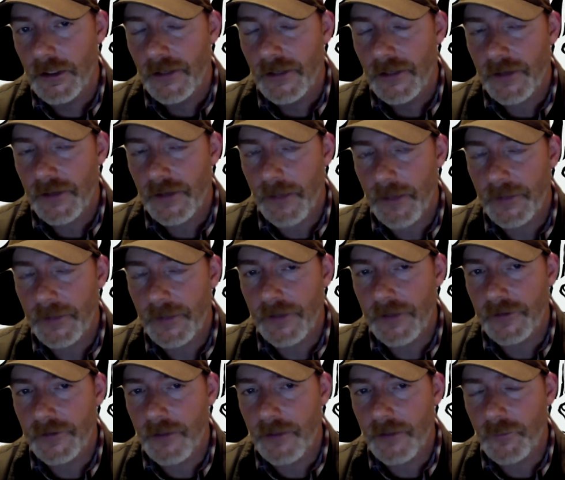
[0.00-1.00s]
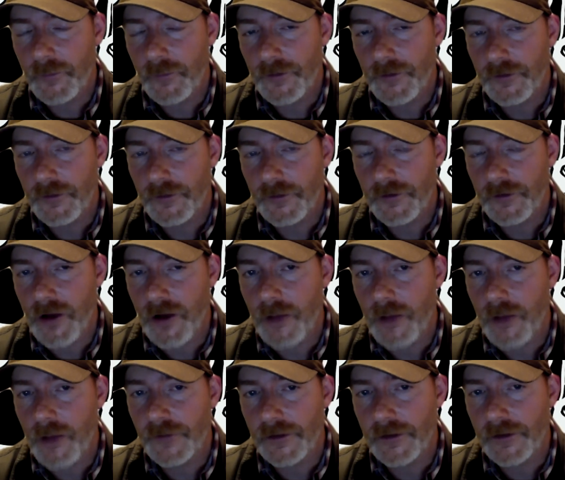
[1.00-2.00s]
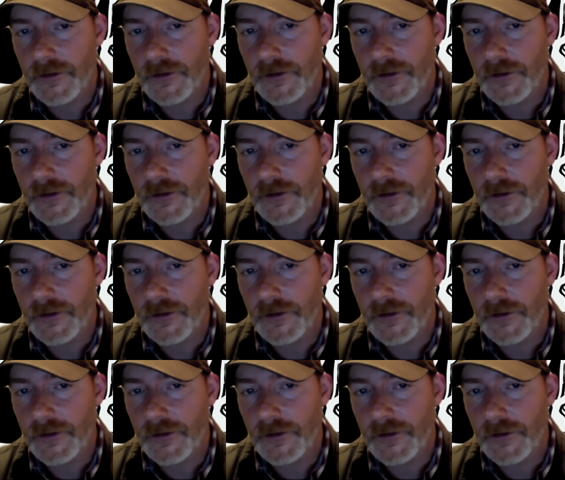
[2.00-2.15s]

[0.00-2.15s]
that I placed up with just an object in the